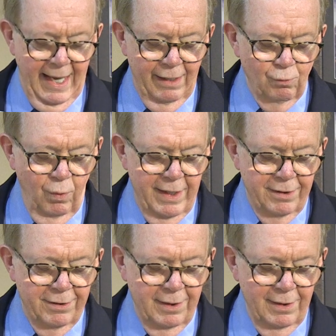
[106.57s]
And
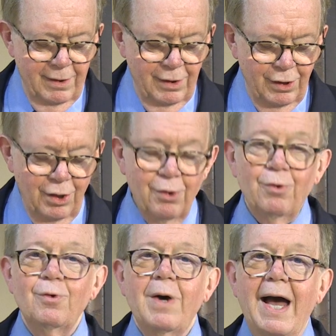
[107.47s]
with
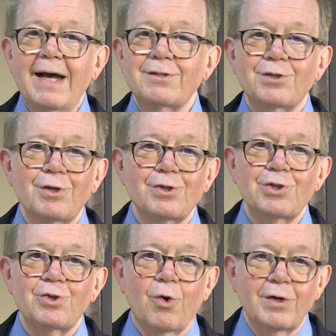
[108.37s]
you as the
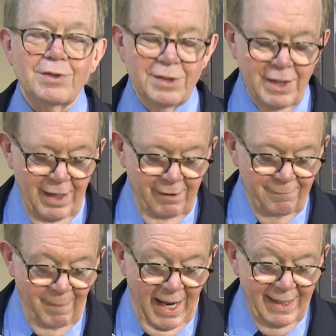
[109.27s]
source
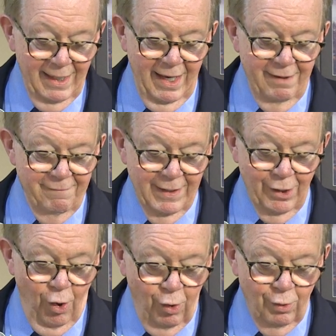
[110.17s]
of my love
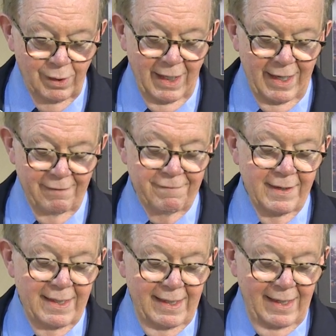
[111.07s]
and all love,
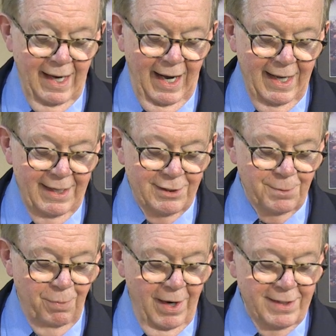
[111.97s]
I
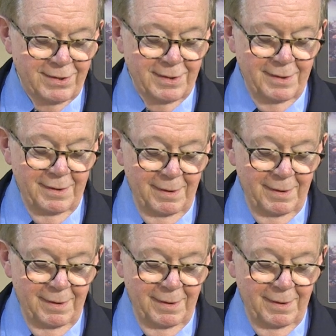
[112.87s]
express